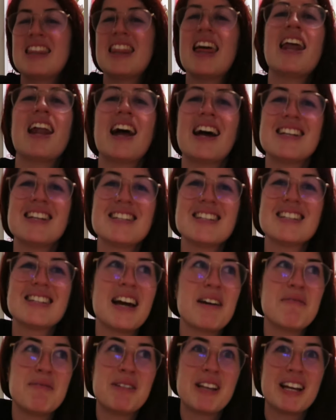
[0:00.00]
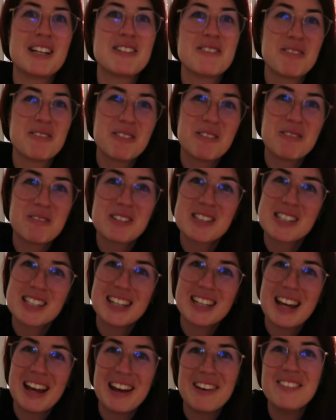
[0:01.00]
That I don't know what's
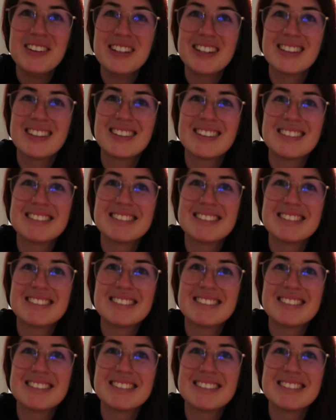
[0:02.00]
gonna happen.